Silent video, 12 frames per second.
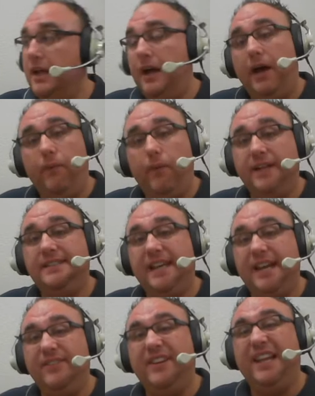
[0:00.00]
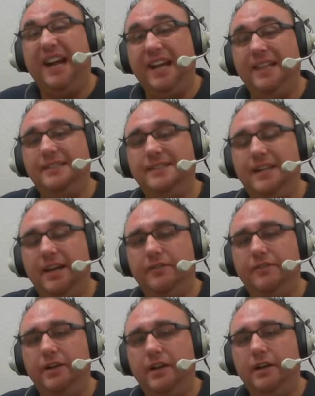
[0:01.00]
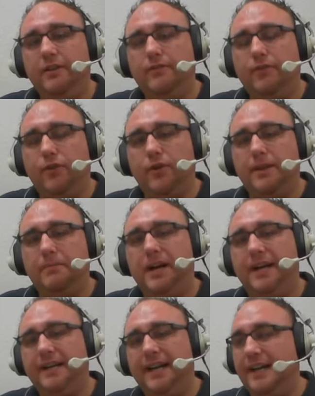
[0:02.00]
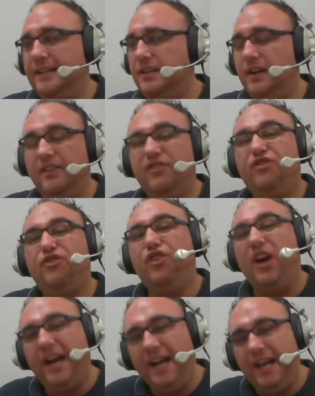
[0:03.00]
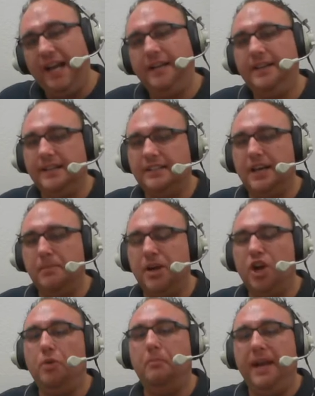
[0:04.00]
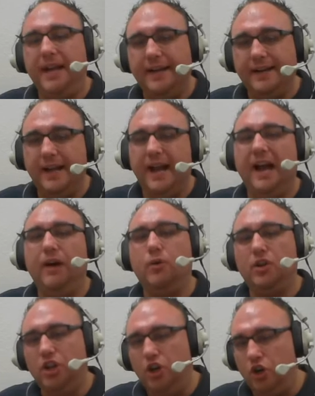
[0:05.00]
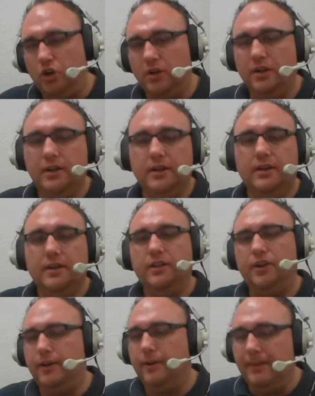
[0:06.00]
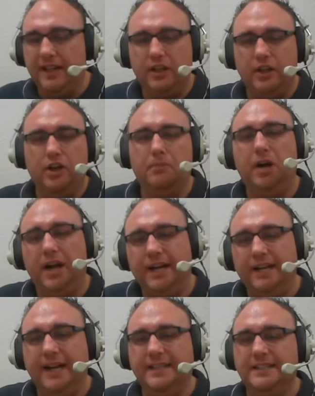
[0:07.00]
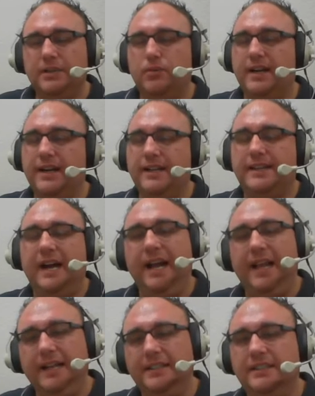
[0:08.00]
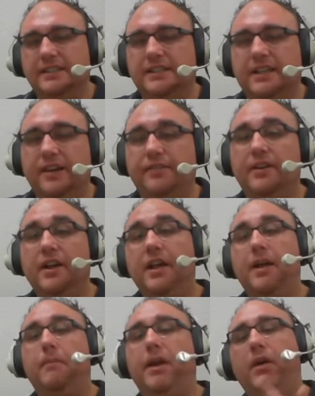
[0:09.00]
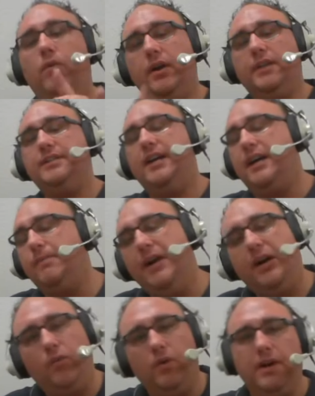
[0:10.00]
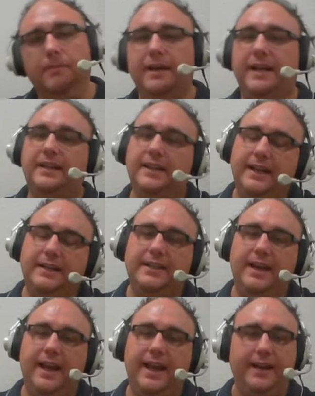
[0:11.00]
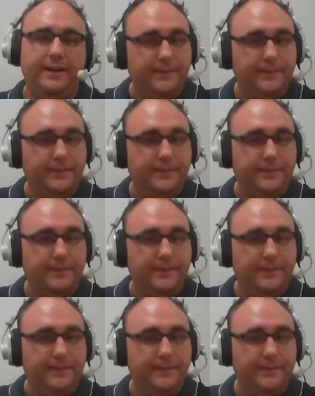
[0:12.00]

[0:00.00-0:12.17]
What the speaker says: I want to save a lot of the stuff for the podcast on Friday. That's going to be our main hour-long, 30-minute-long podcast that we'll get into highlights and stuff. But I want to talk about one main thing today.